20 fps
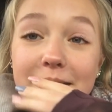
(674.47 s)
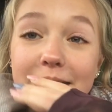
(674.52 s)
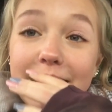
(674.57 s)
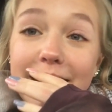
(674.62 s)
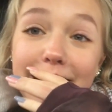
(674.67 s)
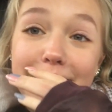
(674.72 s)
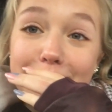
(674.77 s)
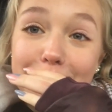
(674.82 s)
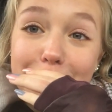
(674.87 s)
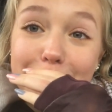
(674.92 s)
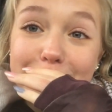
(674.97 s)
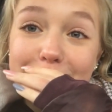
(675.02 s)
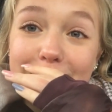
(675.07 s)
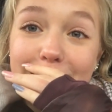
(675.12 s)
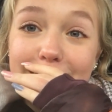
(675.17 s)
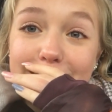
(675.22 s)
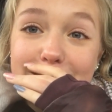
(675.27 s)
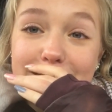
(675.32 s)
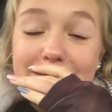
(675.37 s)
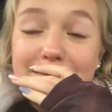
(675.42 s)
and I have a
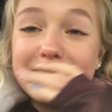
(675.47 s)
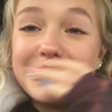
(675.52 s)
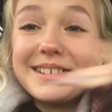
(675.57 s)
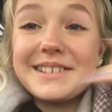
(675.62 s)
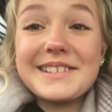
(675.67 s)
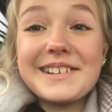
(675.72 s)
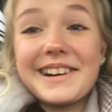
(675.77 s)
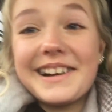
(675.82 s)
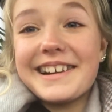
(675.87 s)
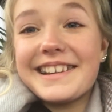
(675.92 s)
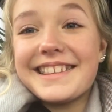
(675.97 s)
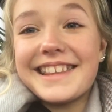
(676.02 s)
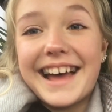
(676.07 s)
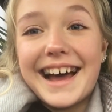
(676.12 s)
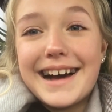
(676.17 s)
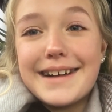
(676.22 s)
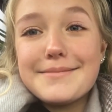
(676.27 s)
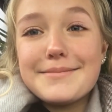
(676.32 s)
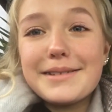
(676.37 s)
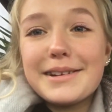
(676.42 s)
problem. We just got in the
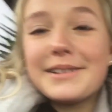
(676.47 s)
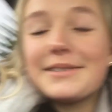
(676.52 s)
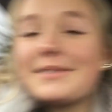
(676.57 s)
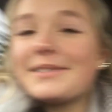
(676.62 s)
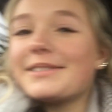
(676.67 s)
habit of